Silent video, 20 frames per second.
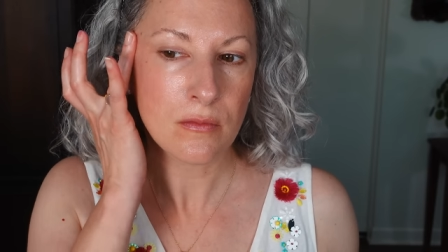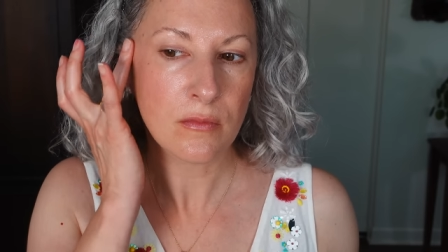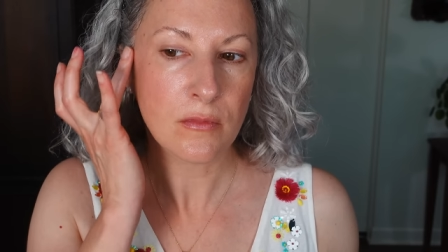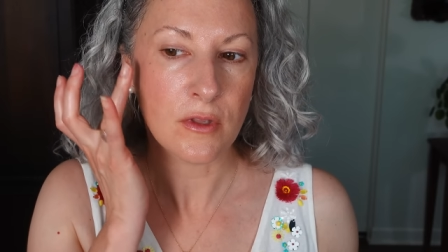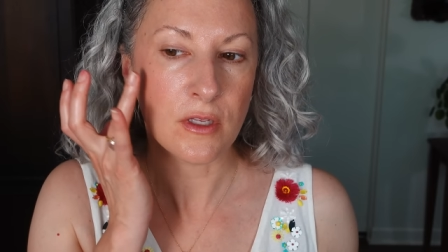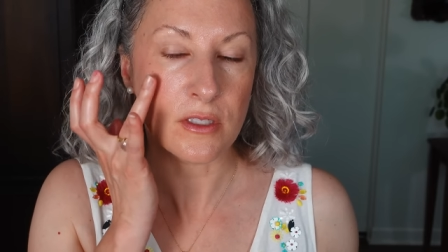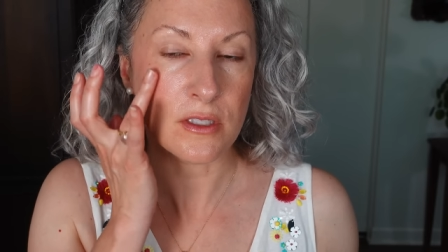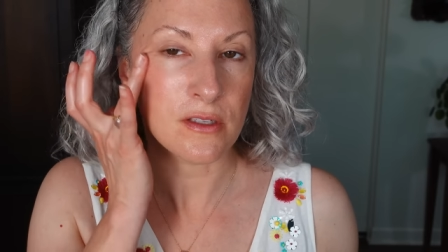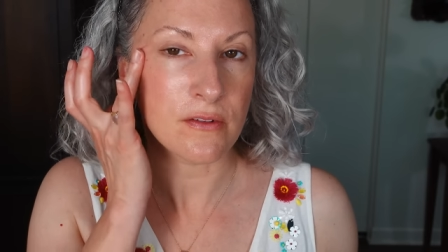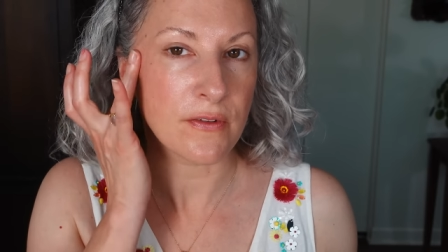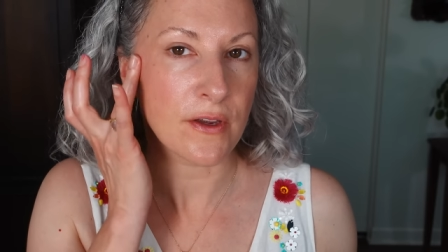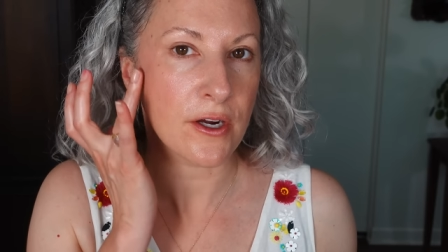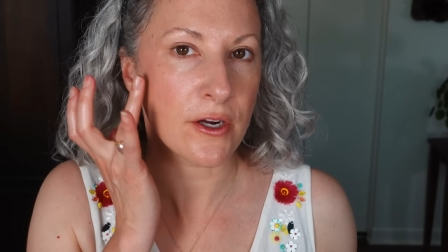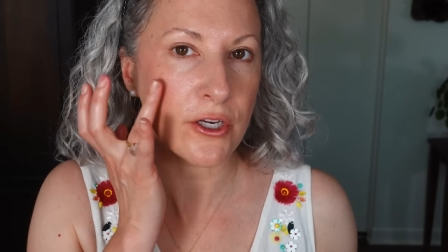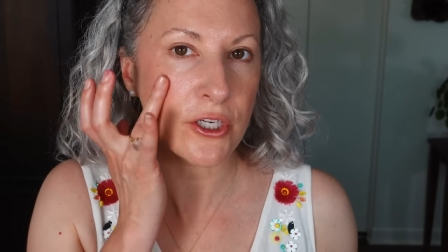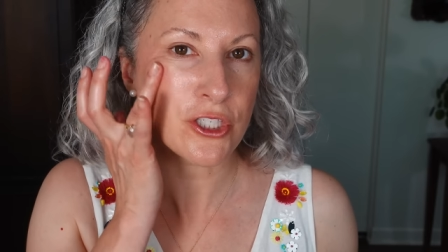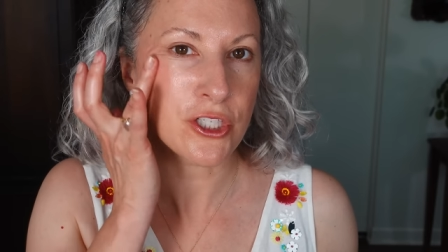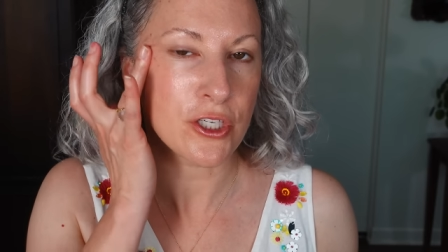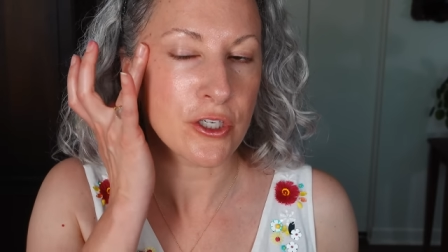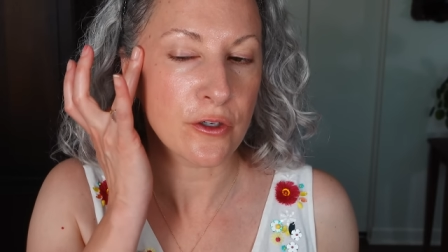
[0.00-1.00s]
This is a
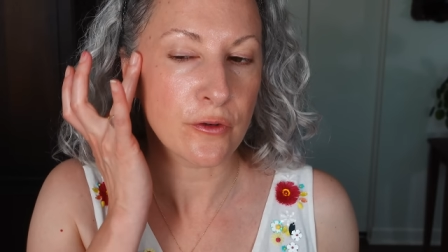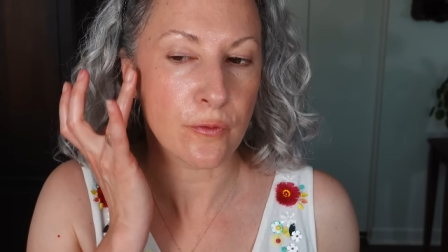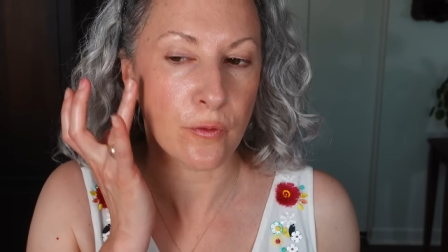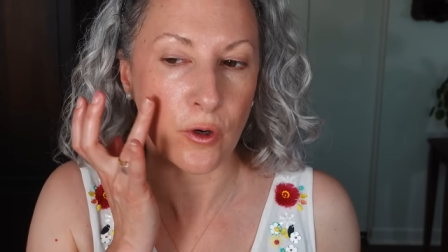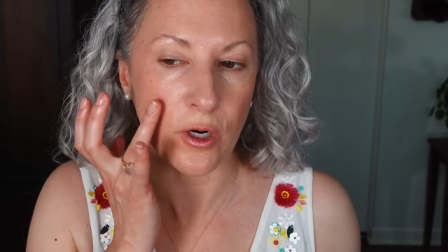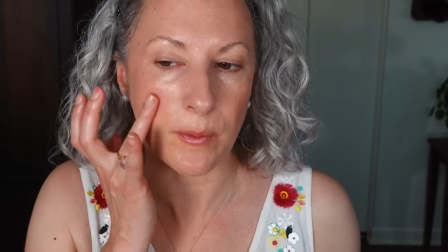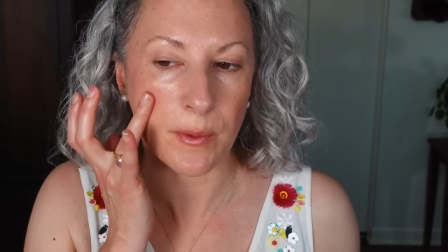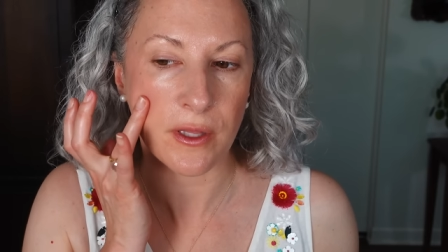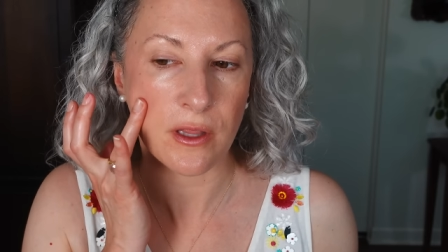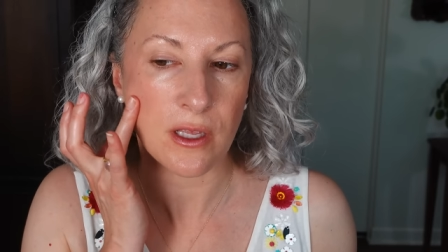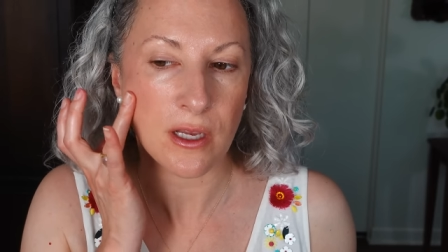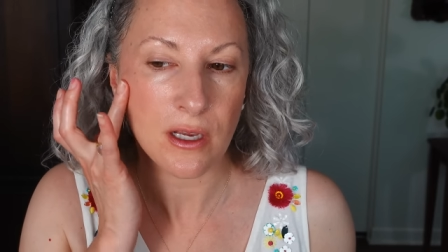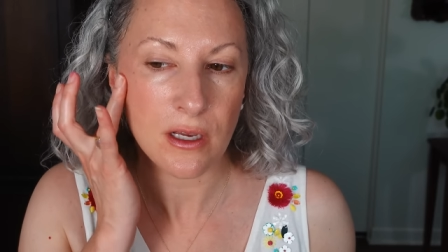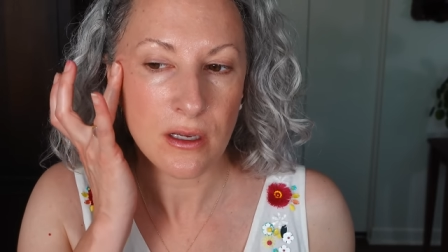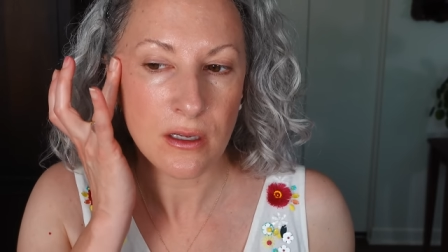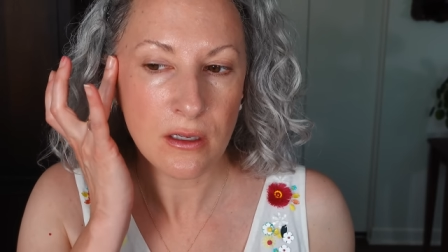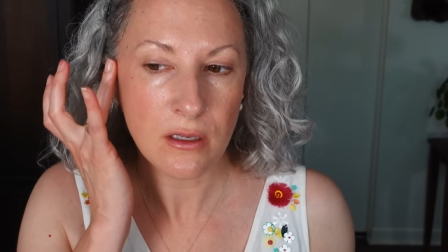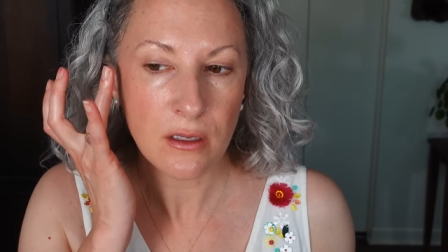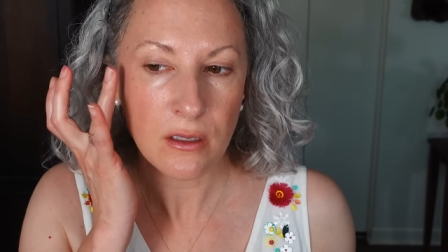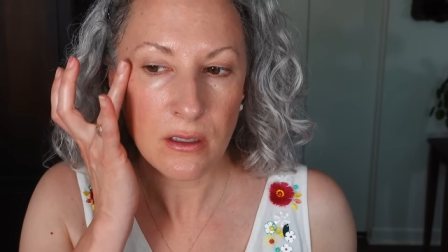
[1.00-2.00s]
very sheer
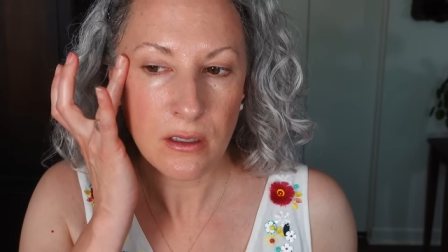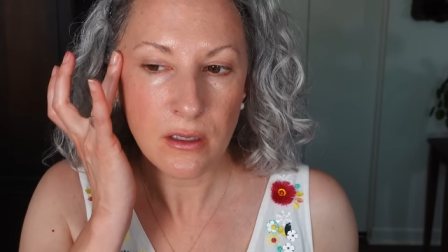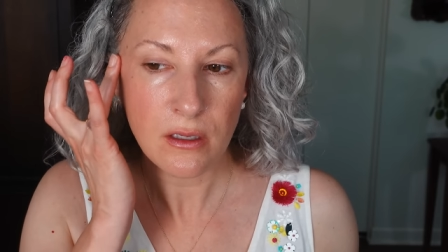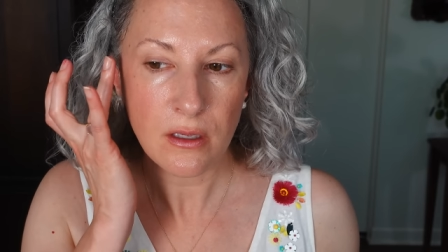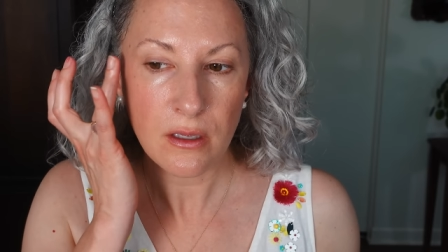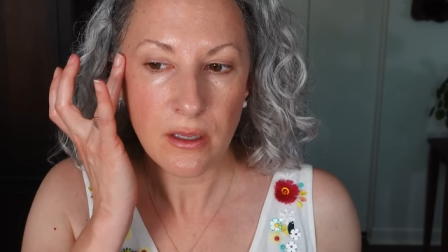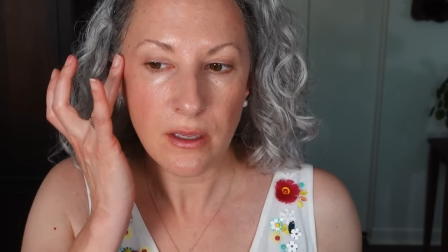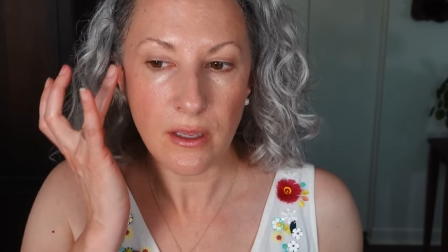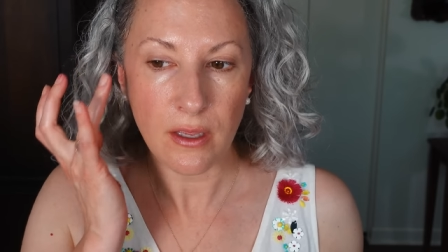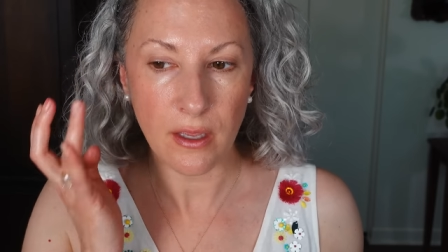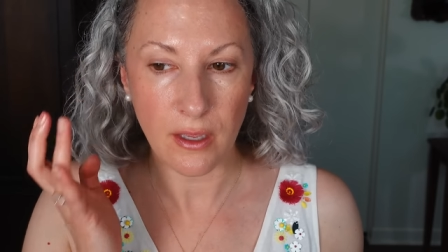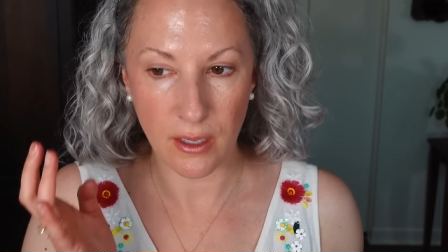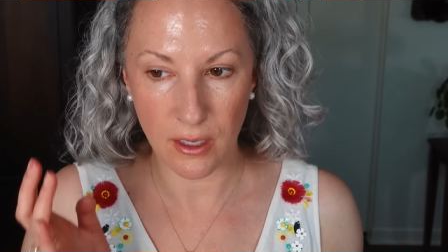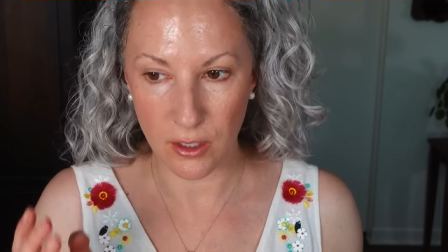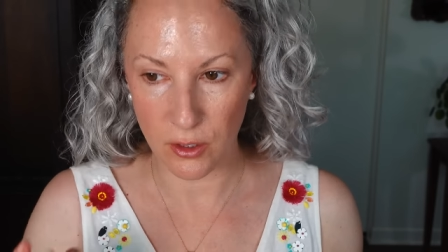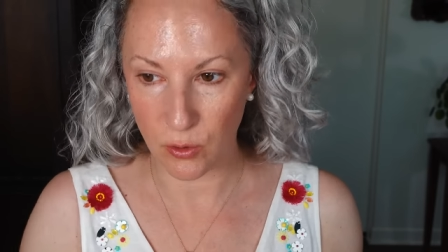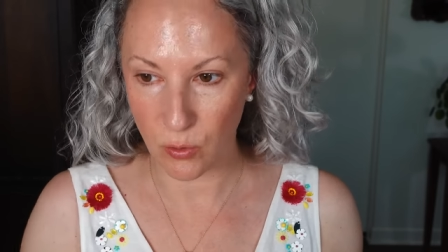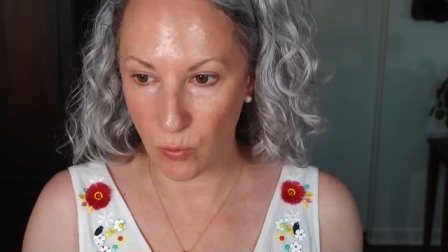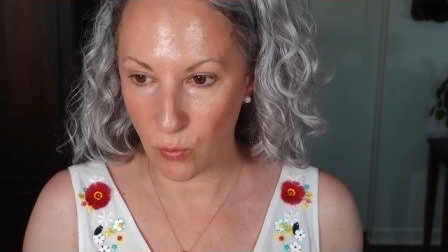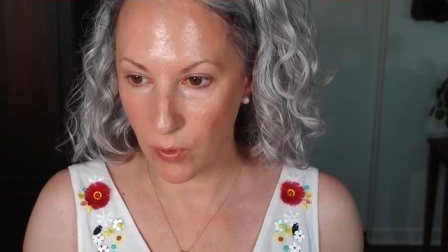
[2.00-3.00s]
formula
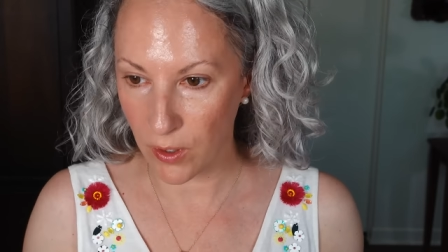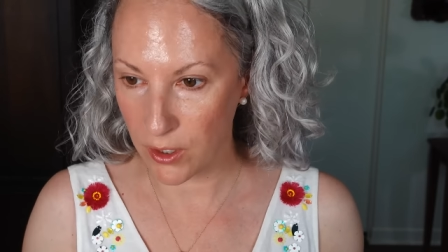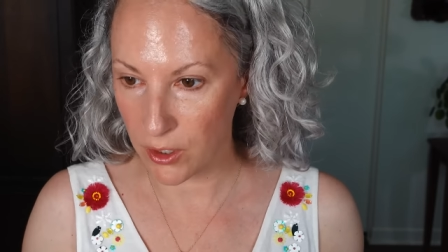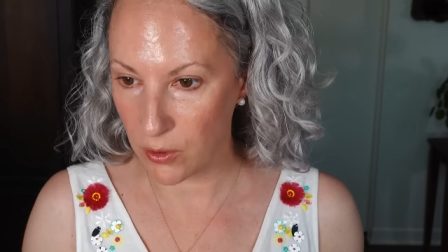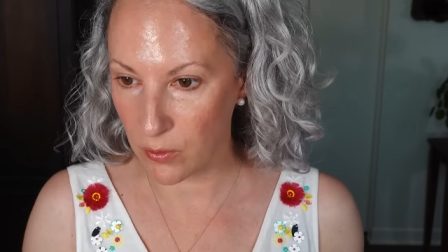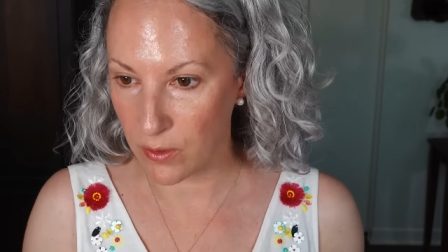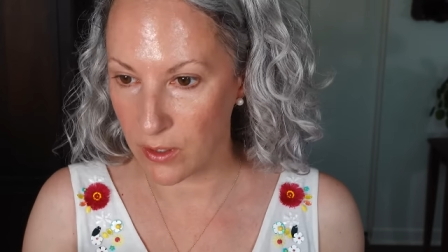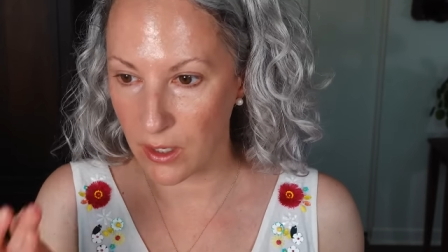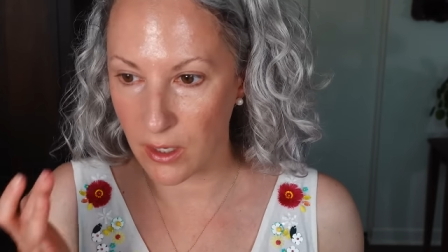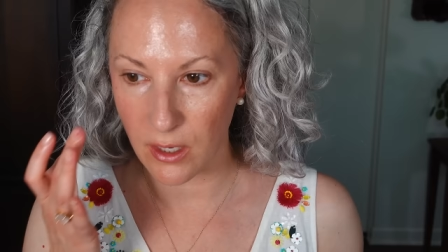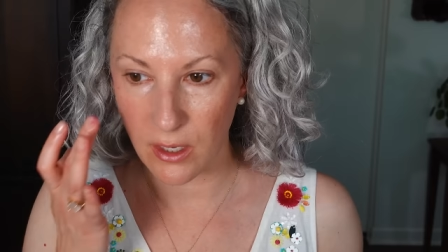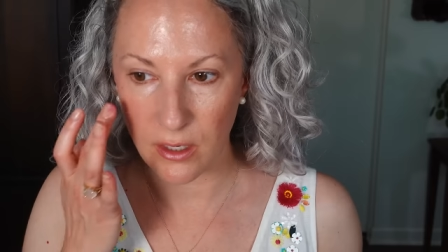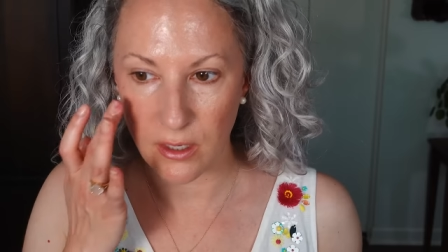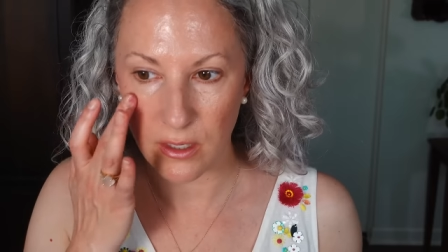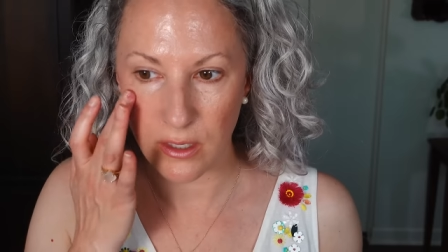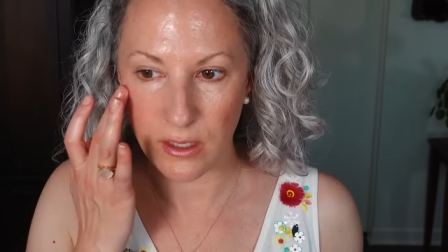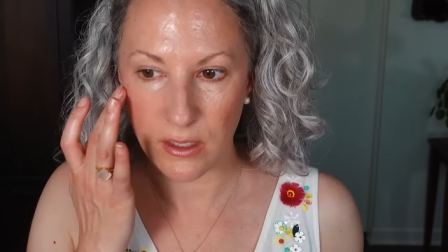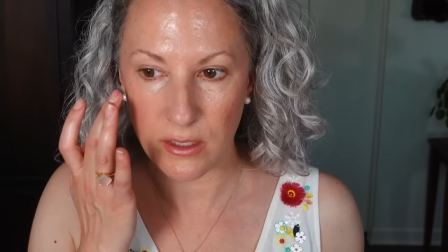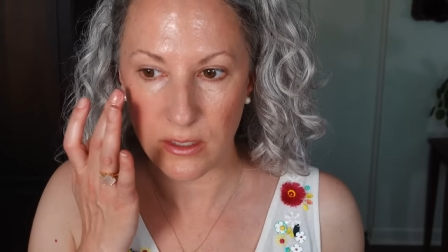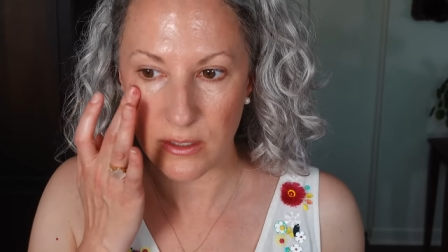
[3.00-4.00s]
and what you get
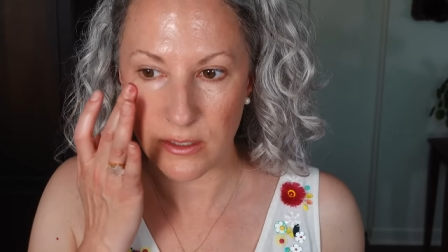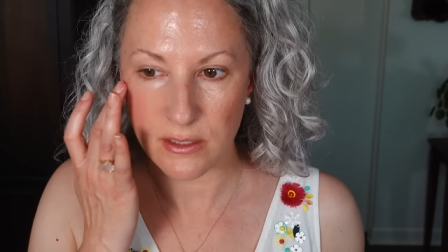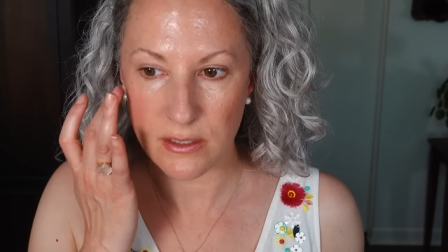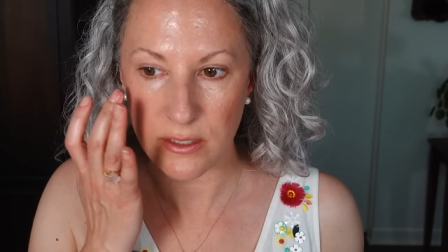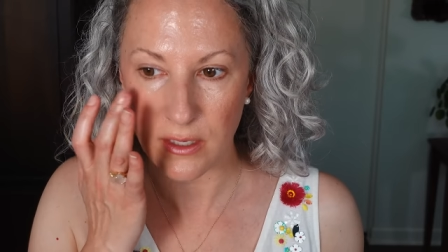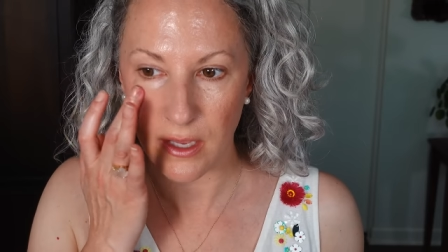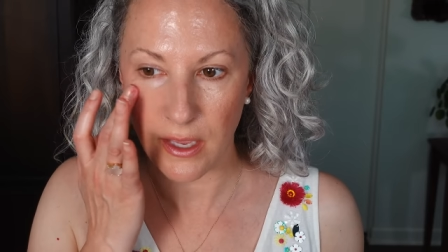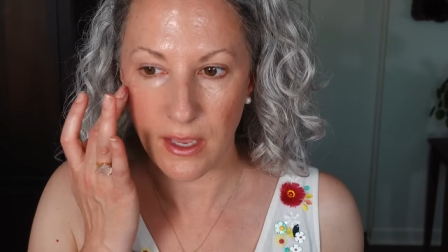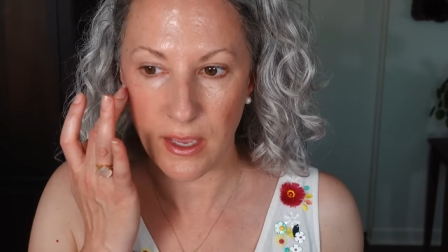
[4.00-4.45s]
is